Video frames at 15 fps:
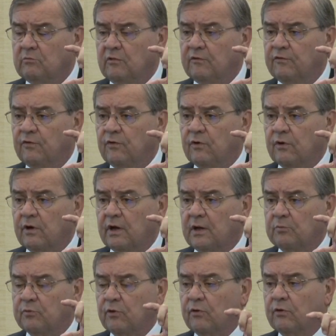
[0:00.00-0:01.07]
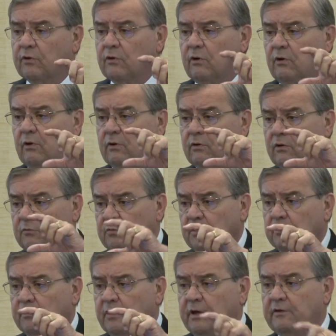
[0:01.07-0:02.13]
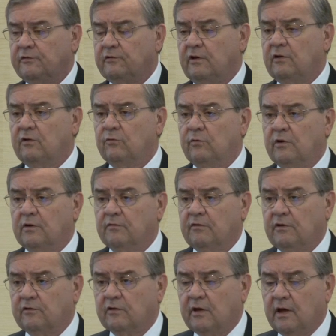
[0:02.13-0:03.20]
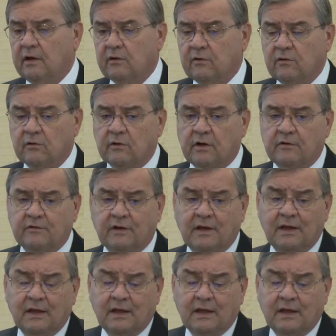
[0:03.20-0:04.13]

before a protocol could be placed into one of these categories.